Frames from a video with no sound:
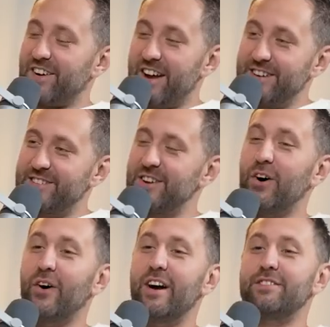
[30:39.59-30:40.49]
great. Yeah.
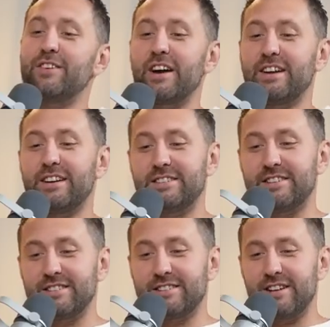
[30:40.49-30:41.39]
So if I could
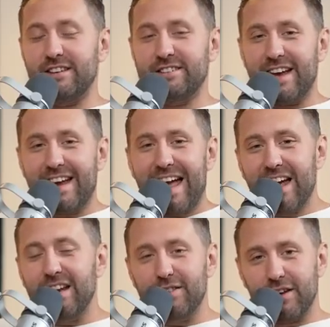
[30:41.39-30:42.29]
just say
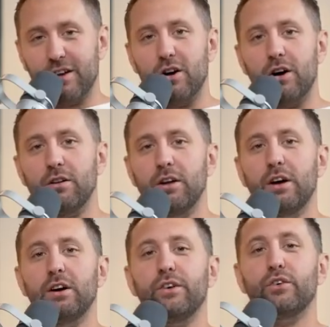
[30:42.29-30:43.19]
anything at all,
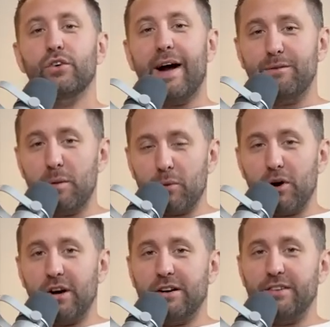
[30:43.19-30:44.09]
grab the
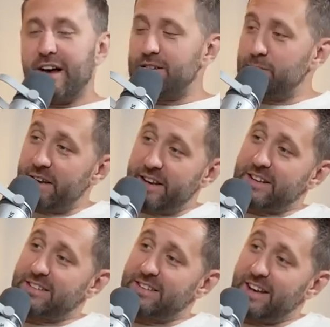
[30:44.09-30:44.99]
book. That's my
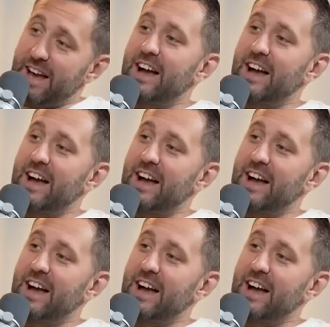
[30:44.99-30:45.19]
next thing,